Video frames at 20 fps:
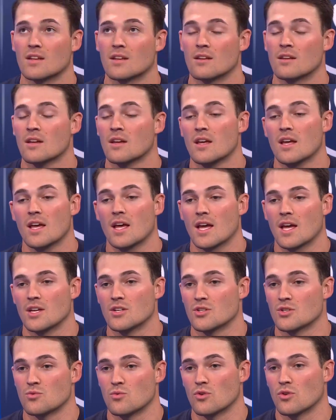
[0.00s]
and and
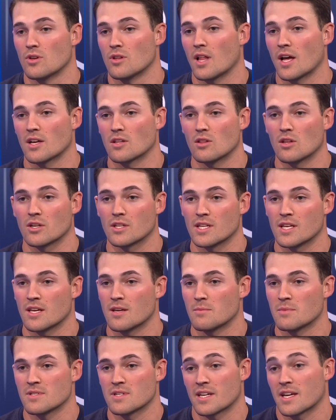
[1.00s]
just really like looked at
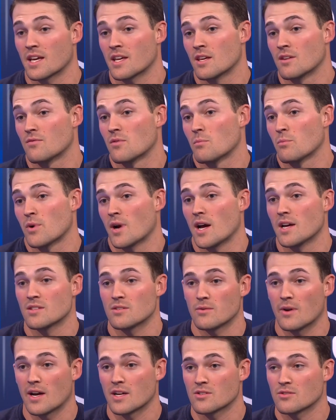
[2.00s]
him as like a kid from Price
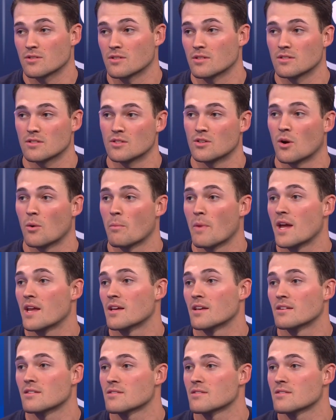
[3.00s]
who actually you know made it.